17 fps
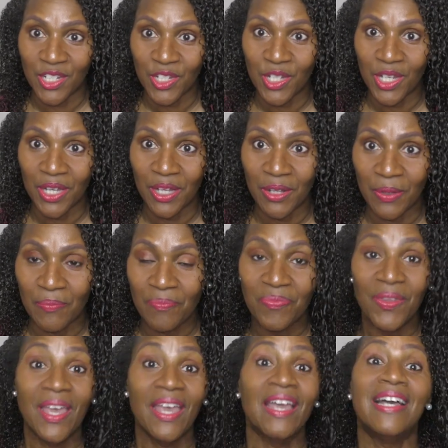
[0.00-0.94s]
Gel.
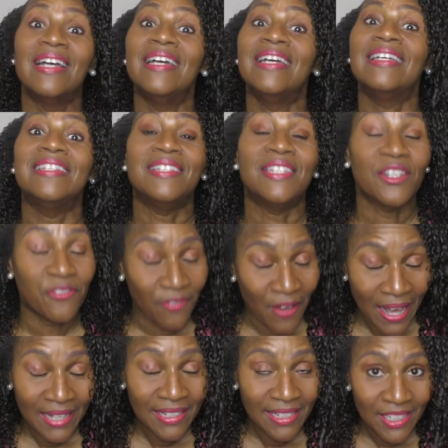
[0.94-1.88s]

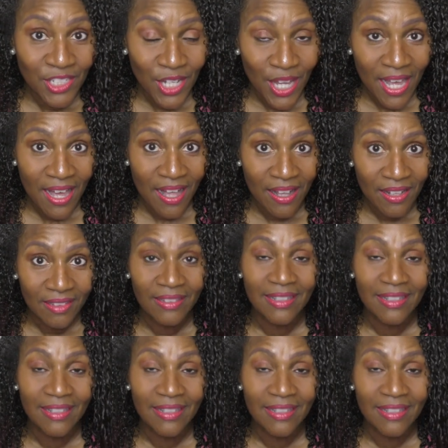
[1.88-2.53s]
Defining gel?